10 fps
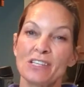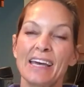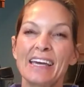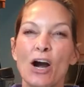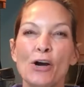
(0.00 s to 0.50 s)

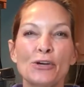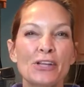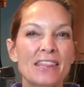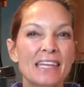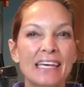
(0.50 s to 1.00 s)
Like, are there
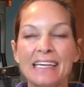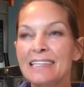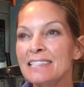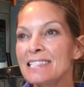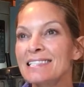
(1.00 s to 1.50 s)

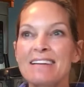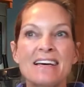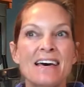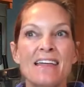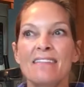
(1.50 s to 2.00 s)
things
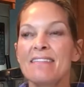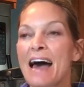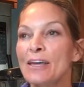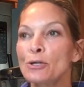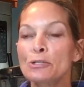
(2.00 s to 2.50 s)

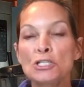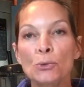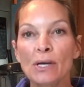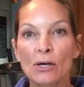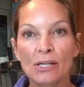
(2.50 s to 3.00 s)
that you're
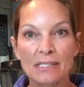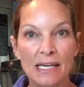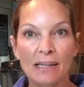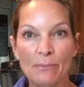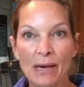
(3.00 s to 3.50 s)
doing on a
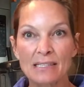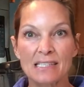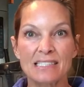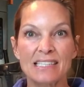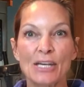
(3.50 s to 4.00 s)
daily
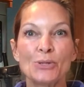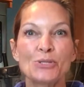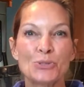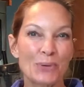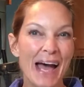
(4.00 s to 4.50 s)
basis that you
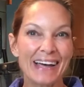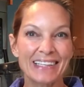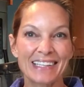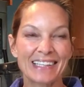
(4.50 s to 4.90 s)
dread?